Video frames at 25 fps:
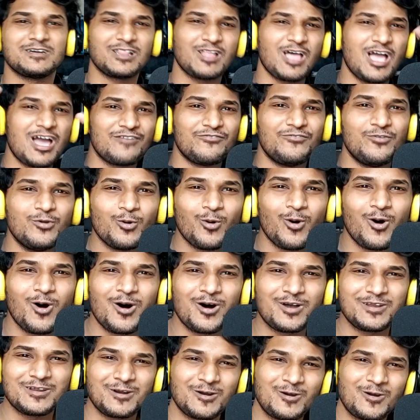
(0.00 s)
Hello
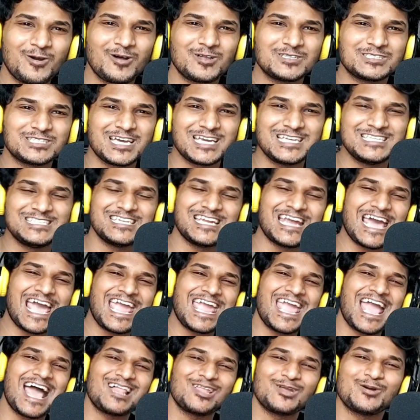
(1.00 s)
everyone, how are you all doing
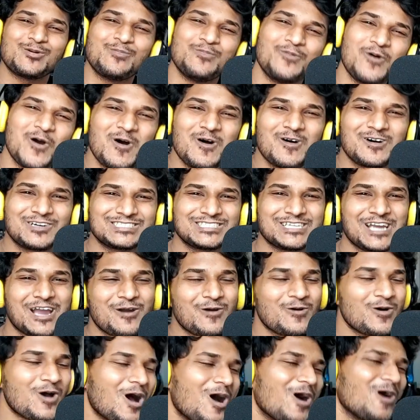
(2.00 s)
today? Hello Moss,
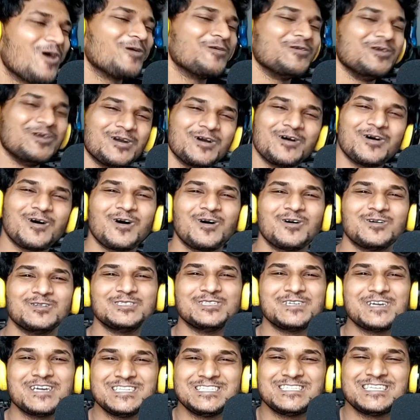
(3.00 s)
how are you all
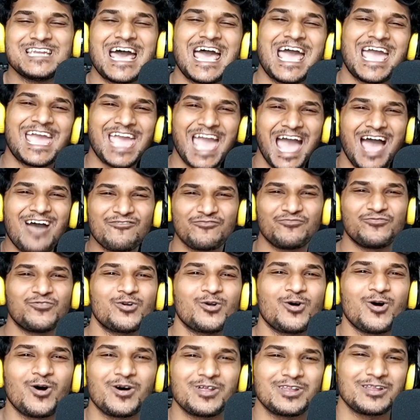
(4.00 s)
doing today? I'm
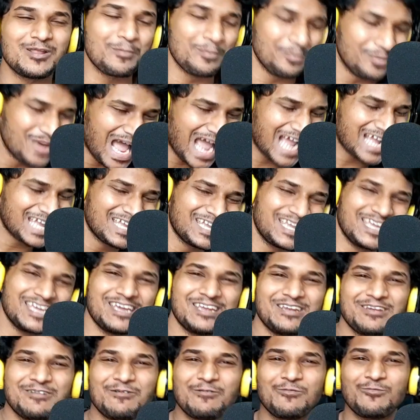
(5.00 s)
Farhana, back
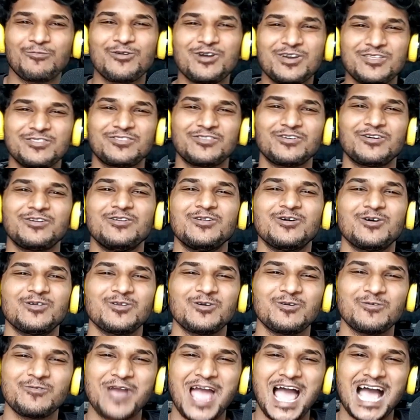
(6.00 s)
again with
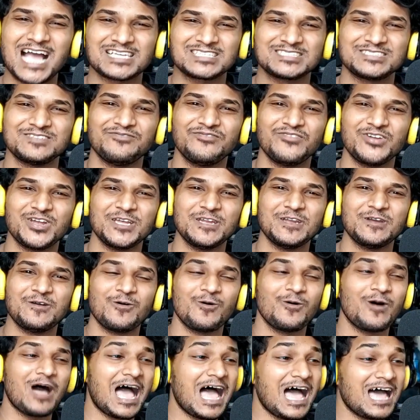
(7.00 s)
another reaction
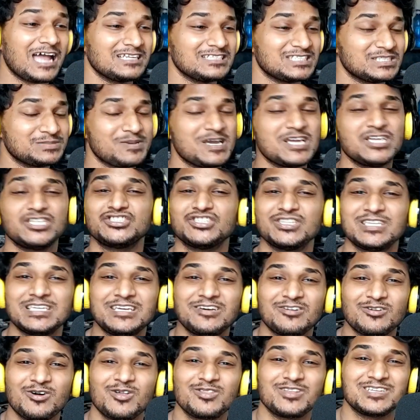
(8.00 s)
video, and
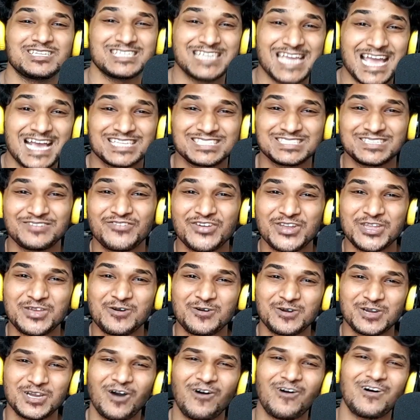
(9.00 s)
especially another TXT
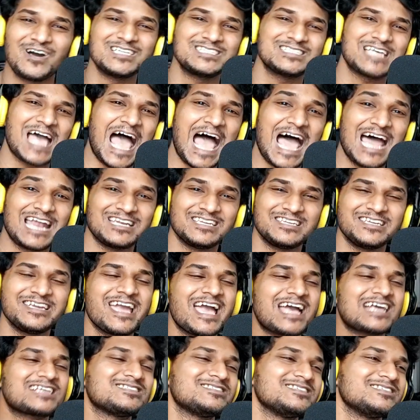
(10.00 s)
video, guys. And
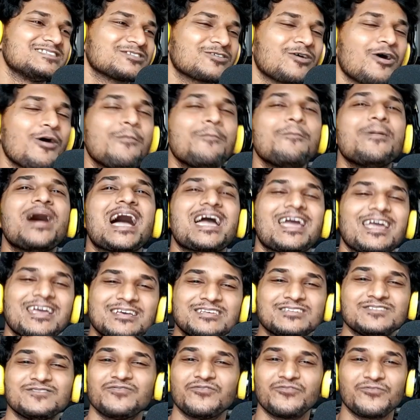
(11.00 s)
TXT's comeback
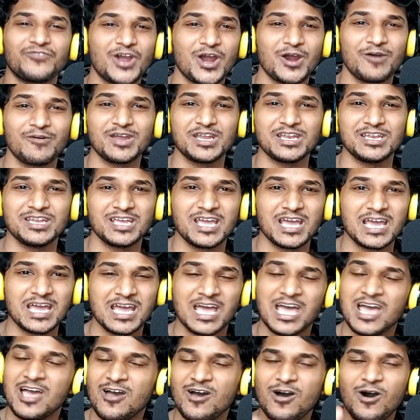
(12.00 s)
is very near
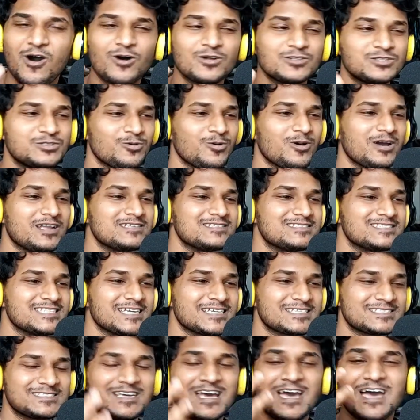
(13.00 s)
on
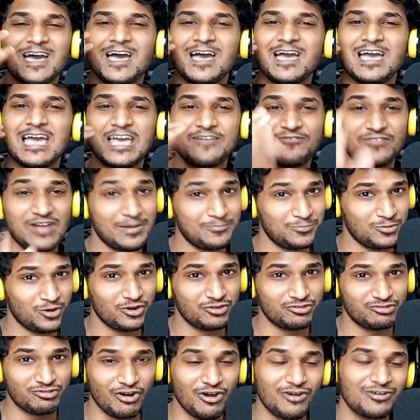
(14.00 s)
26th, if I'm
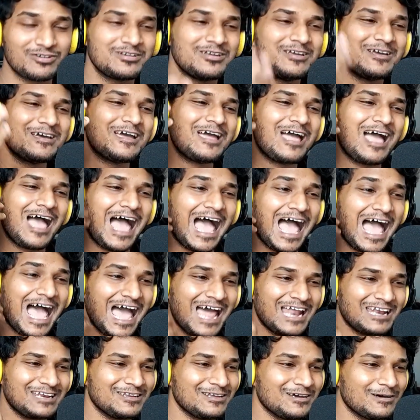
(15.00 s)
not wrong.
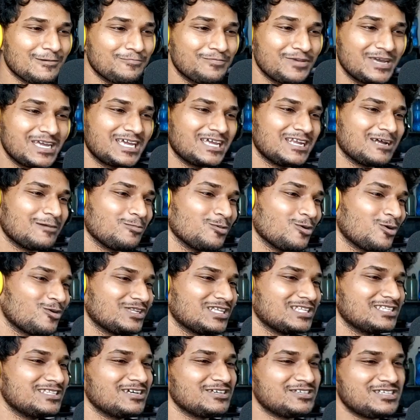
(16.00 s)
And Biggie
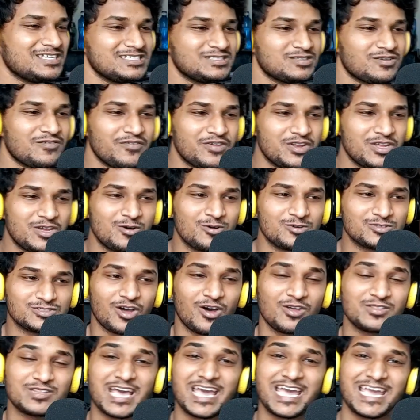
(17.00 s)
uploaded the teaser videos
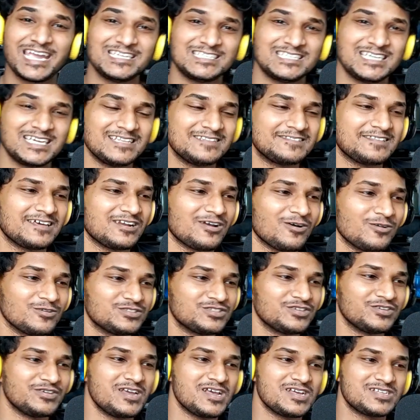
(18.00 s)
on the 18th and
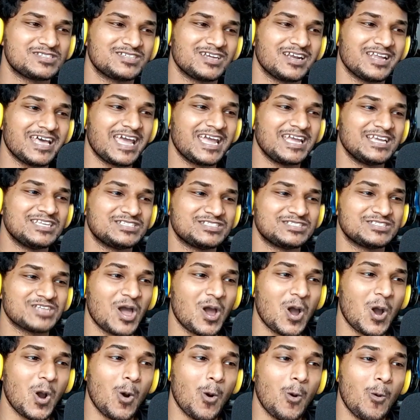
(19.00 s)
also yesterday.
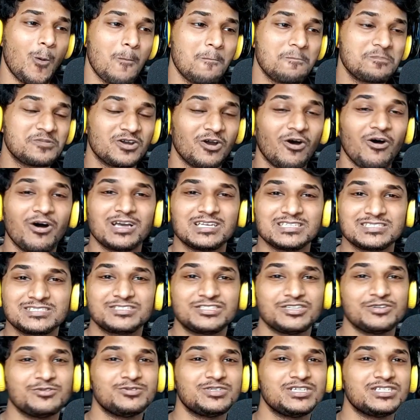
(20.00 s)
So guys,
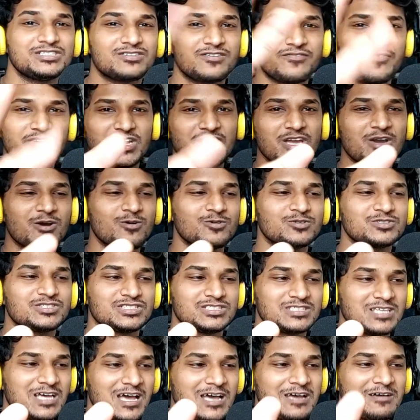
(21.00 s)
two teaser
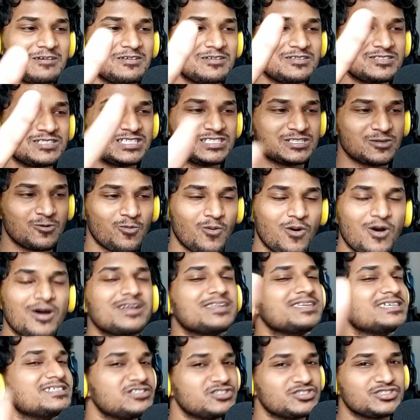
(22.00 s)
videos, teaser
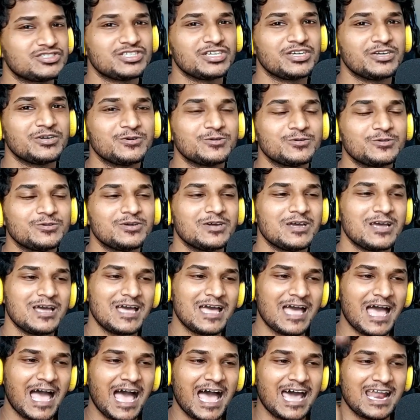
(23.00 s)
1, teaser 2.
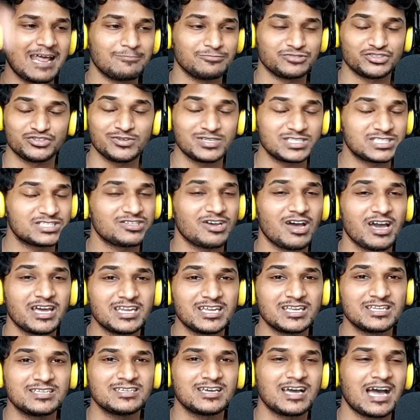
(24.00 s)
And I'm so
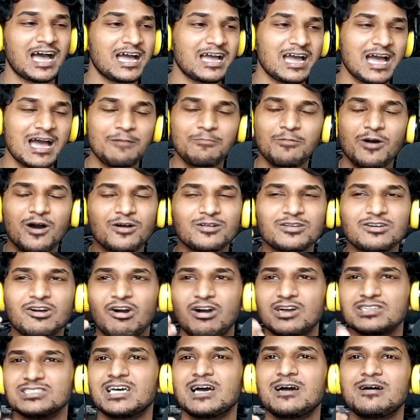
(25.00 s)
excited. I'm
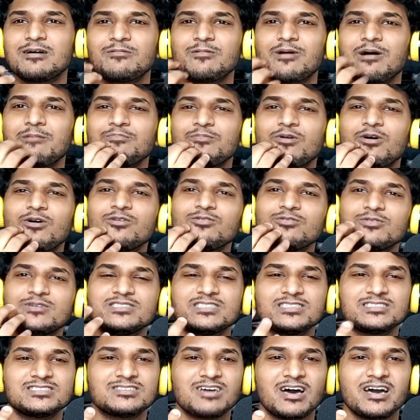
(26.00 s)

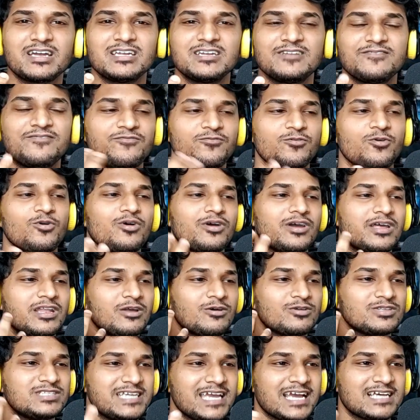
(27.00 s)
always excited for, you
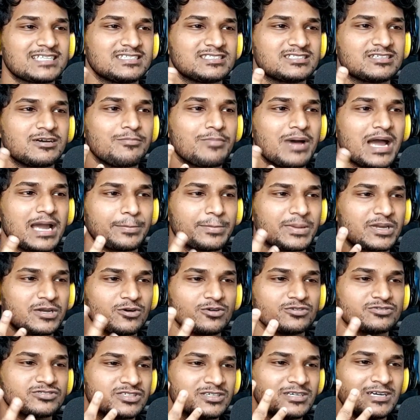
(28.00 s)
know, TXT's comeback,
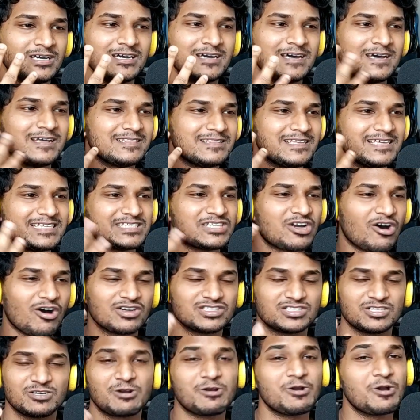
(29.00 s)
because these
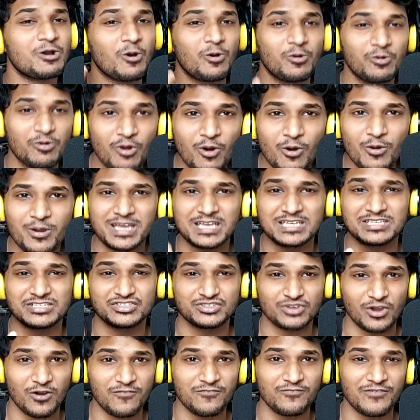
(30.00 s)
guys are growing
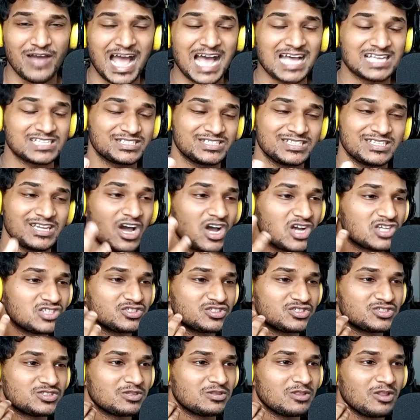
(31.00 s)
so fast, and I
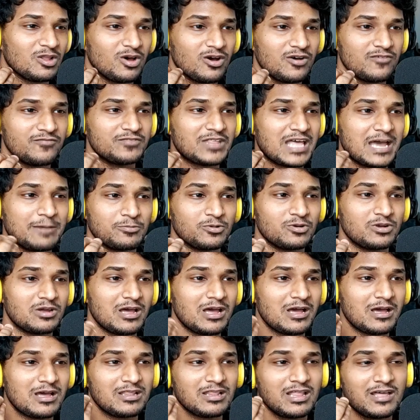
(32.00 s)
just love them.
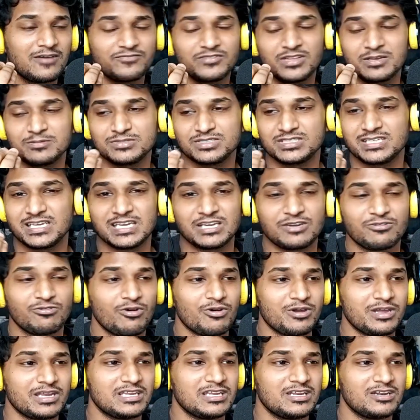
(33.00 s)
I love them seeing
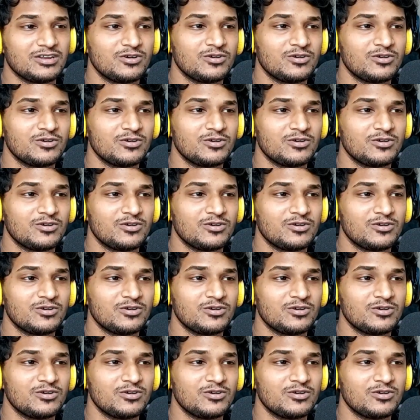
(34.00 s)
growing.